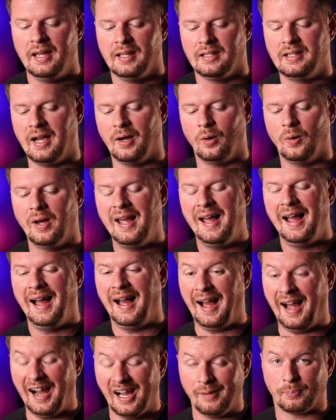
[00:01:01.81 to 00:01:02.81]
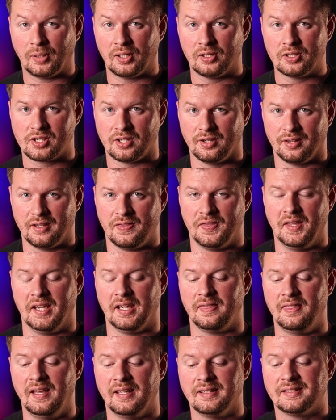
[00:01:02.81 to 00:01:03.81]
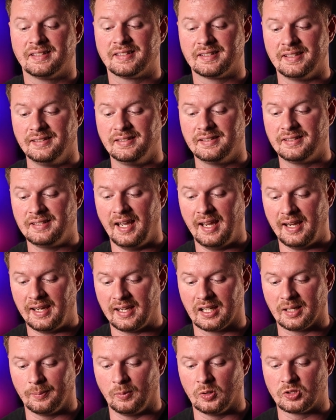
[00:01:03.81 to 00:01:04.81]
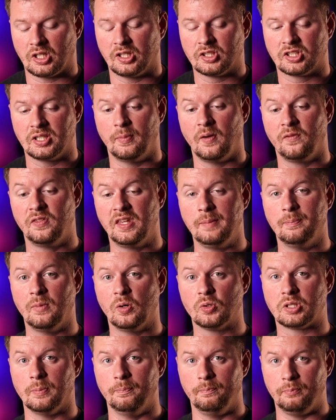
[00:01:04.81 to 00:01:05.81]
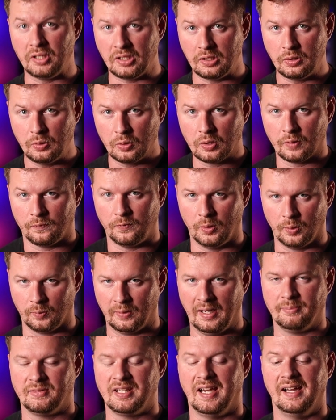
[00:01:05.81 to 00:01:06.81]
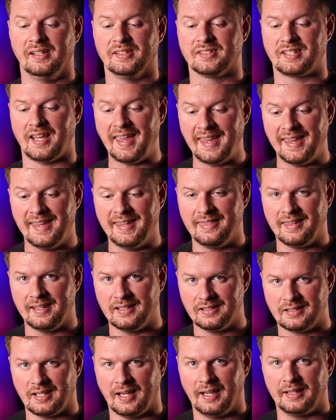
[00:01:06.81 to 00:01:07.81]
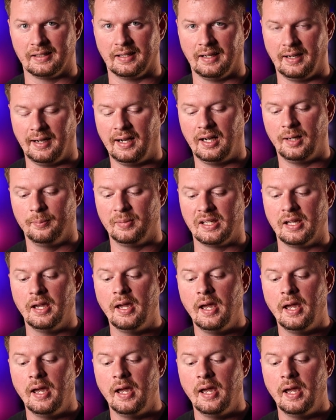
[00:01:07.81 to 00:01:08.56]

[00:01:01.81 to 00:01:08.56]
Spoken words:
Now, I personally think that sunset animals are some of the most beautiful reptiles in the entire hobby.